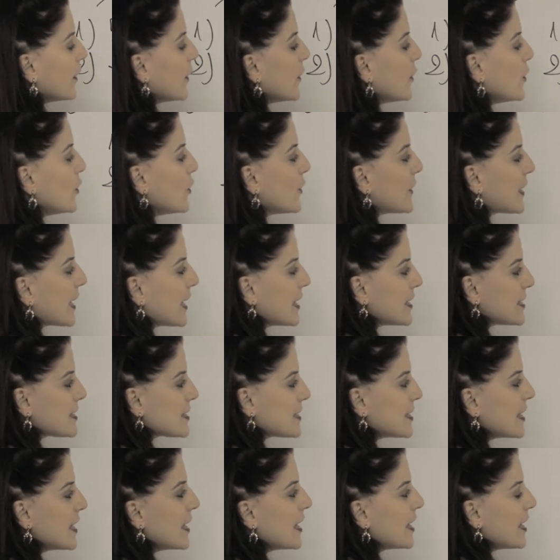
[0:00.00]
you can
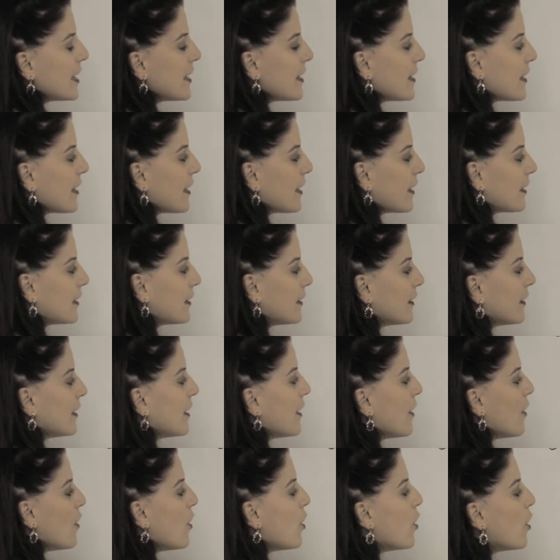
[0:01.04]
see here
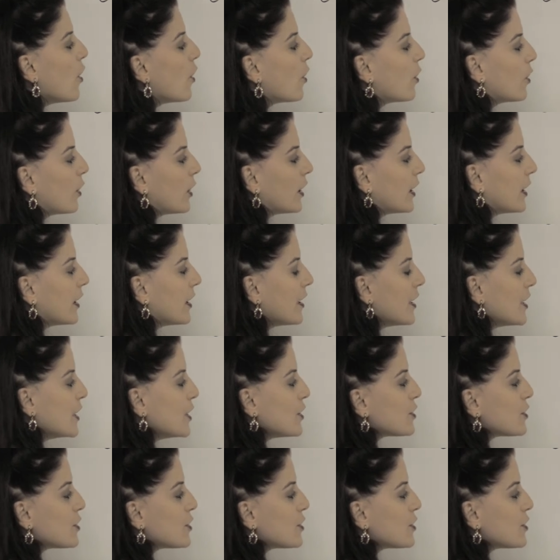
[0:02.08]
her.